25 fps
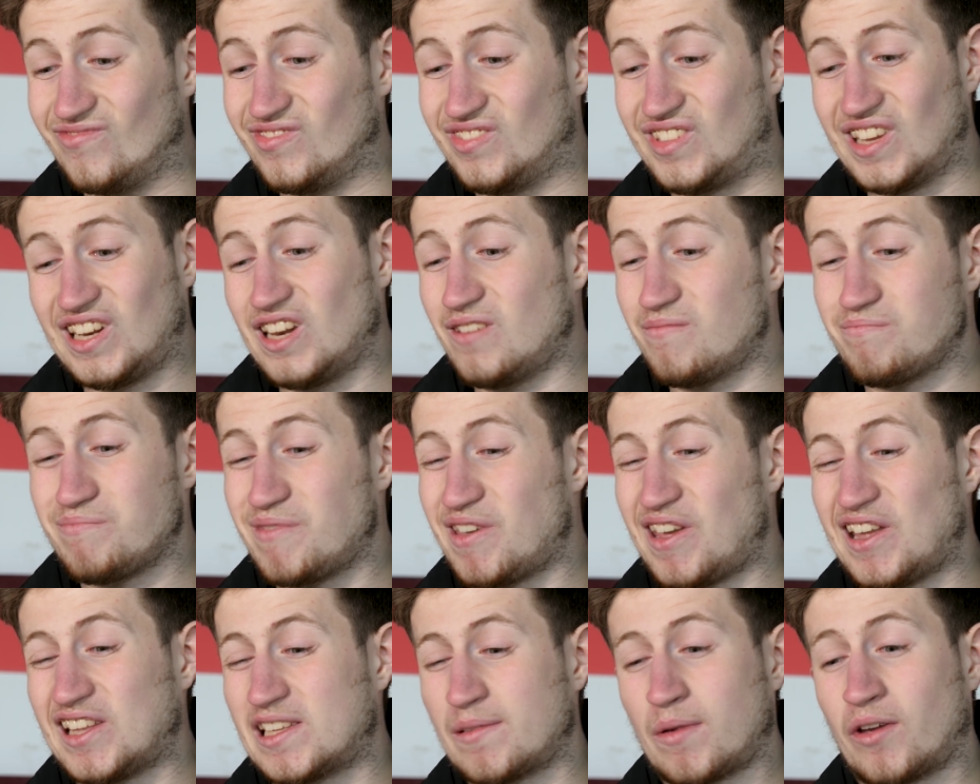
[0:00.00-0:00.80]
didn't
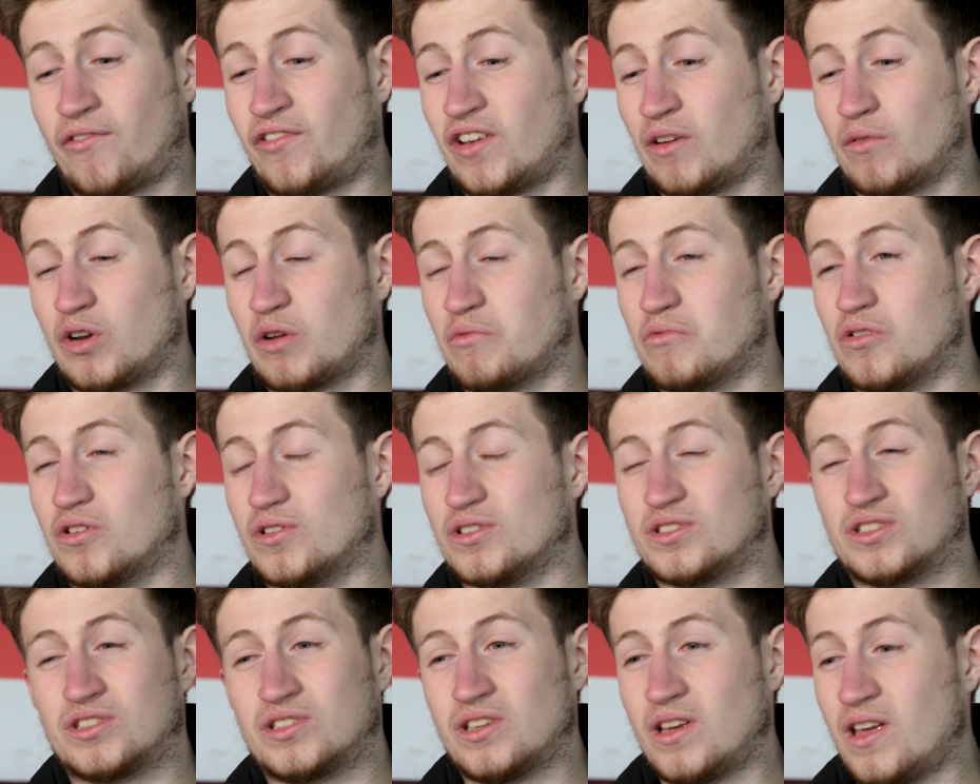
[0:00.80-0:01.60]
mean to be a thing what it
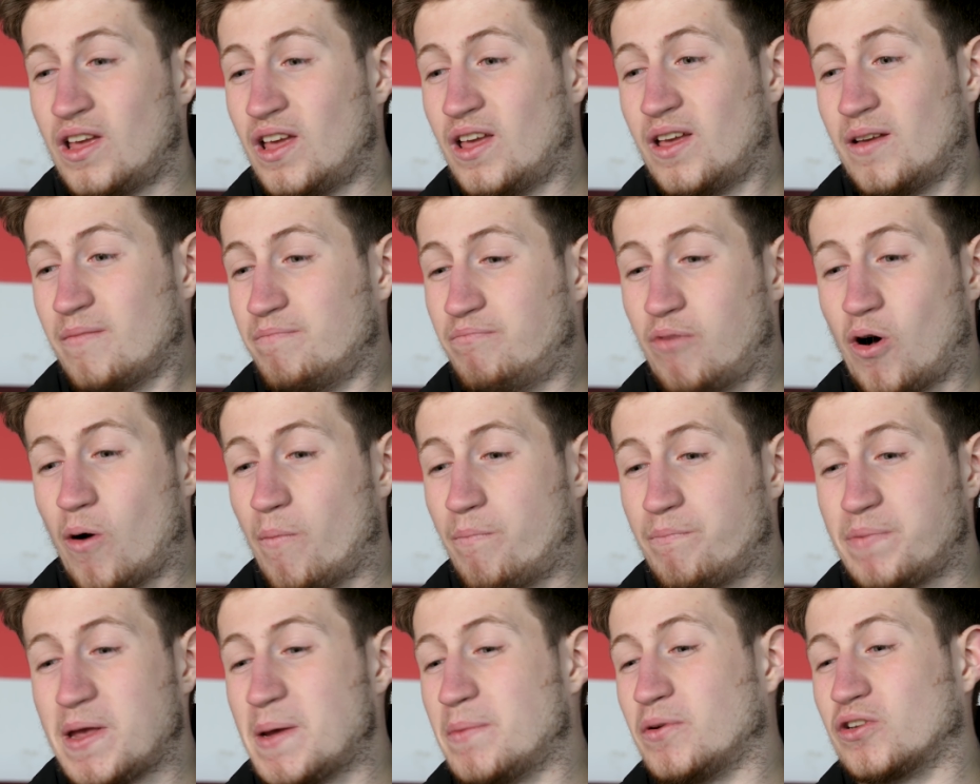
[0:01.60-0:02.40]
was, but
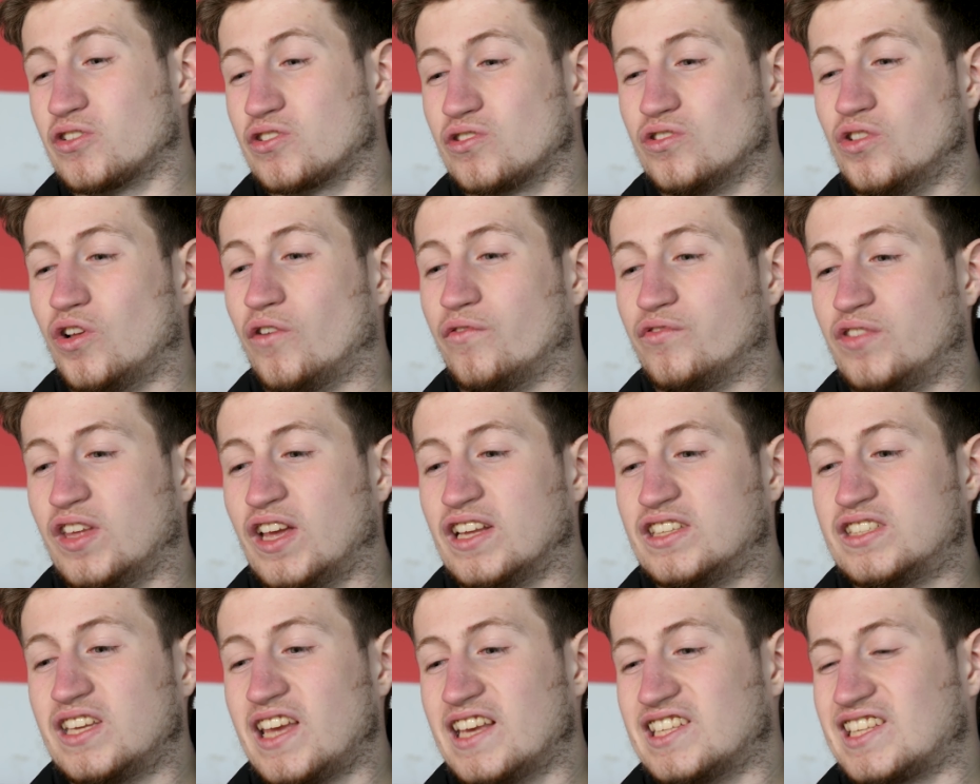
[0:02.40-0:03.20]
people just loved
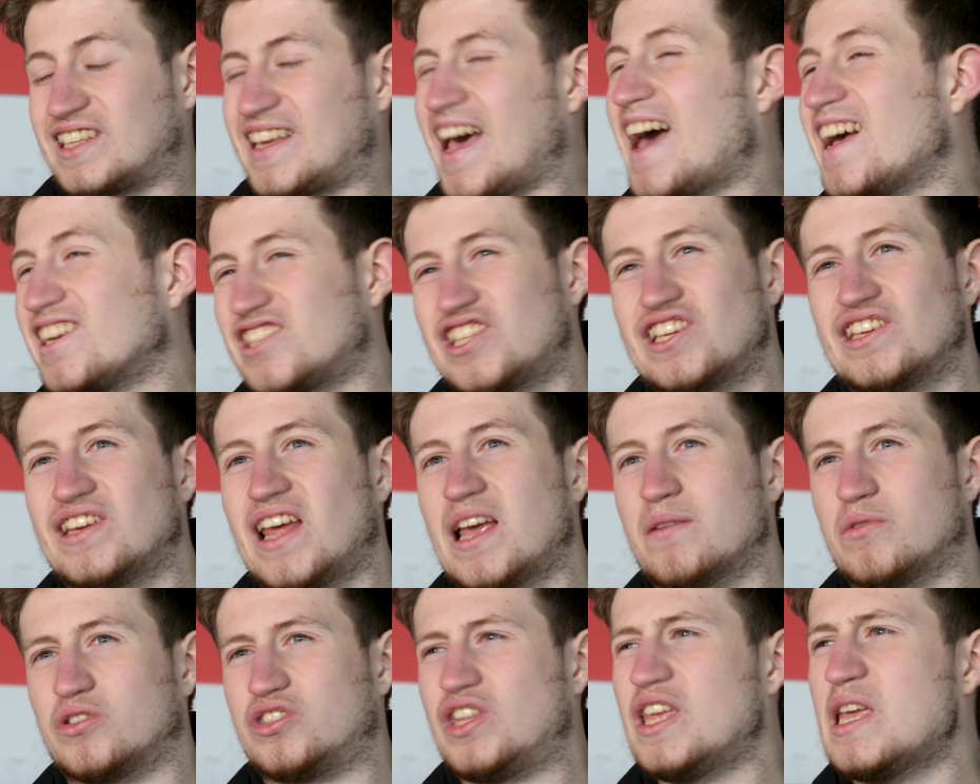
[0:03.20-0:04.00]
it. It's a catchy
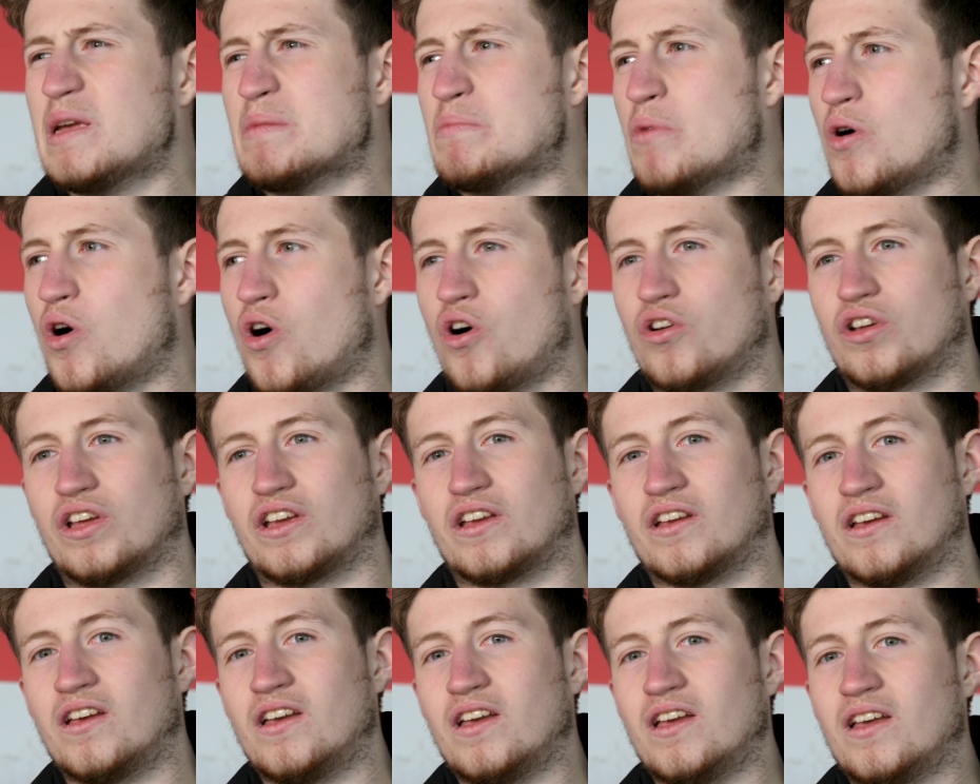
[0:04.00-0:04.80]
name, Dean Marney.
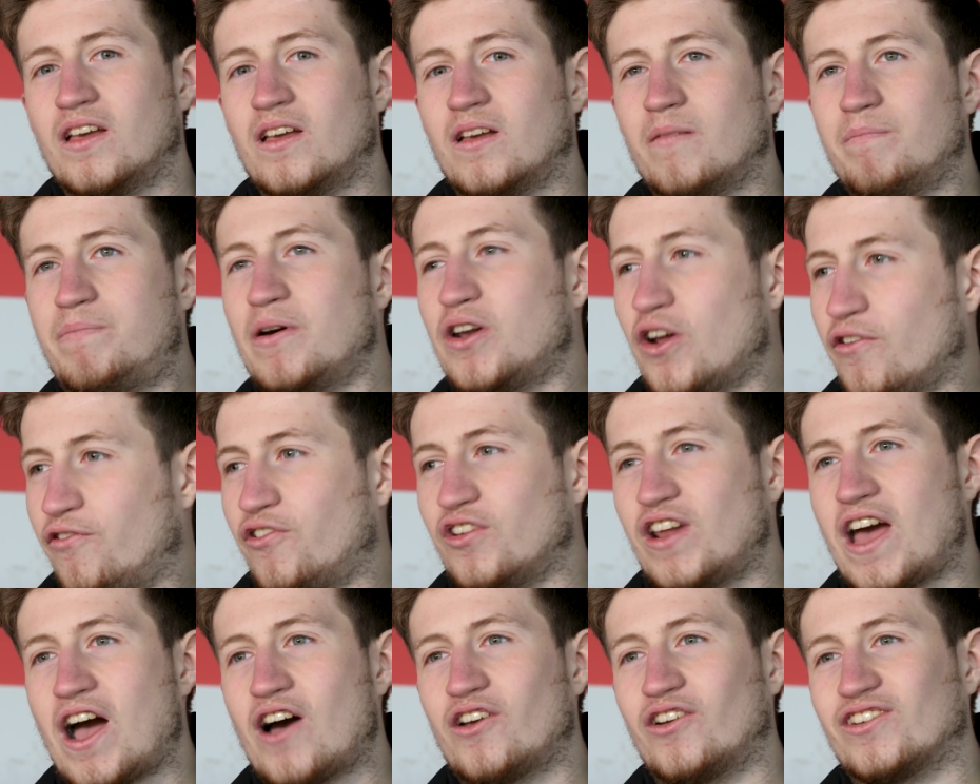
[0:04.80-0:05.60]
Been off
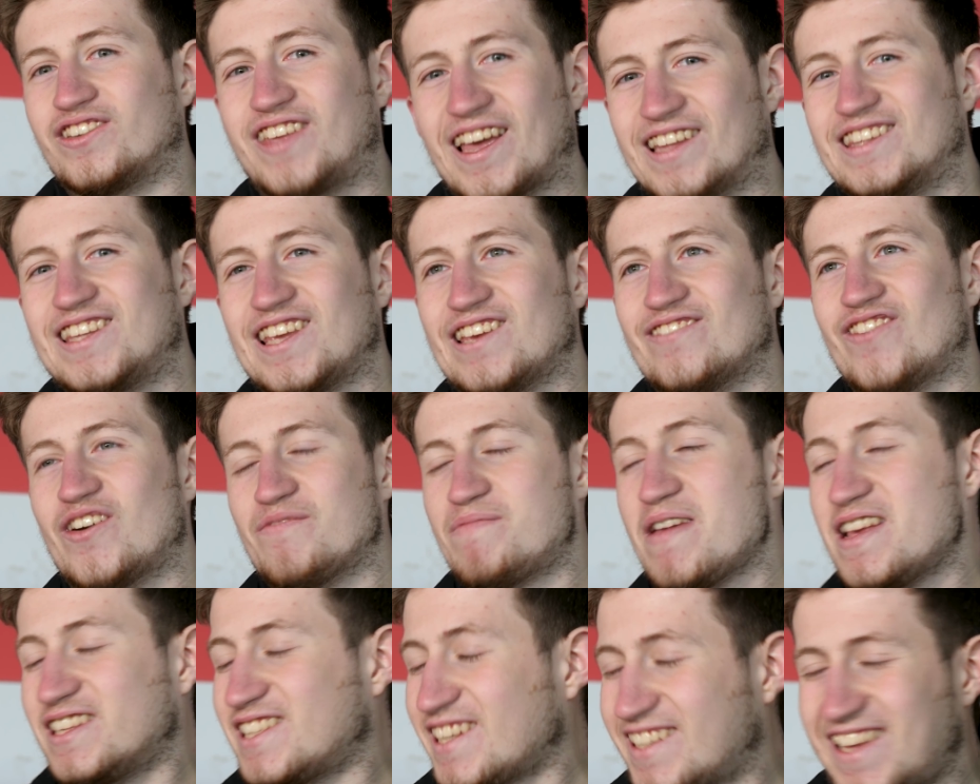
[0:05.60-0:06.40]
Ronaldo, get Dean Marney.
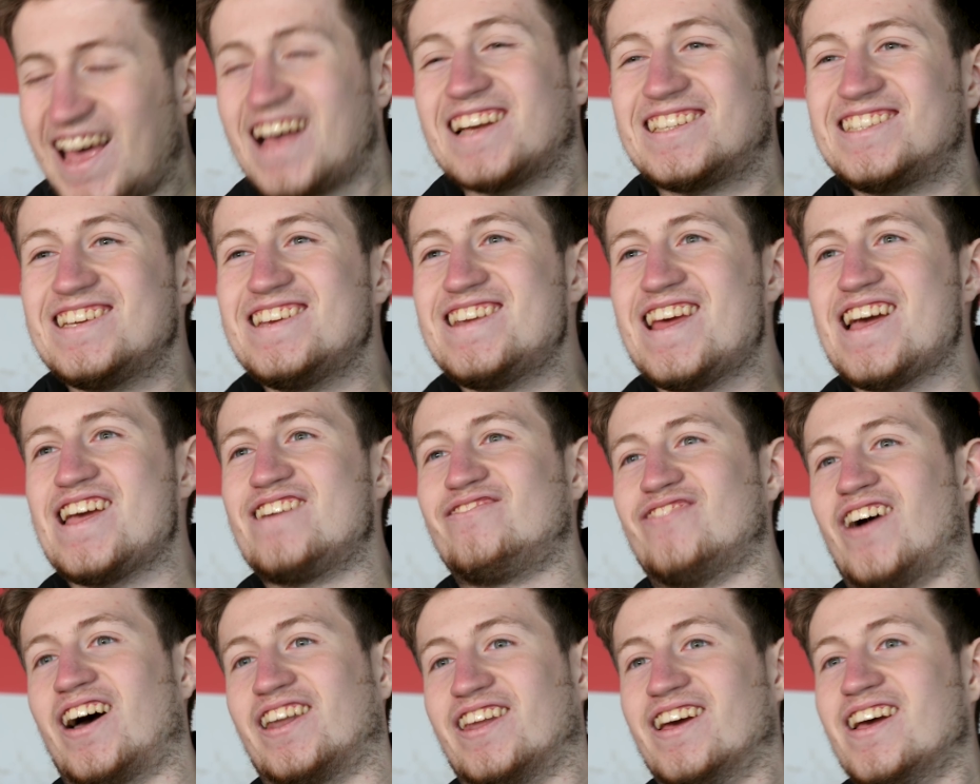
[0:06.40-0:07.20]
But it's a catchy
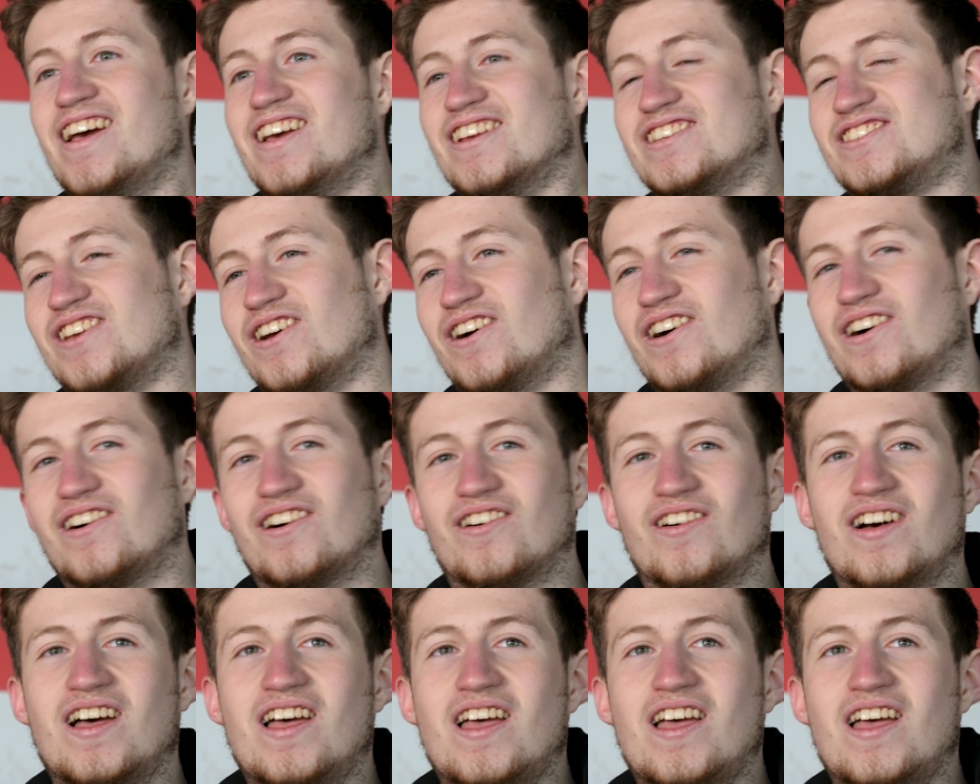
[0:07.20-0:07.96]
name, man. So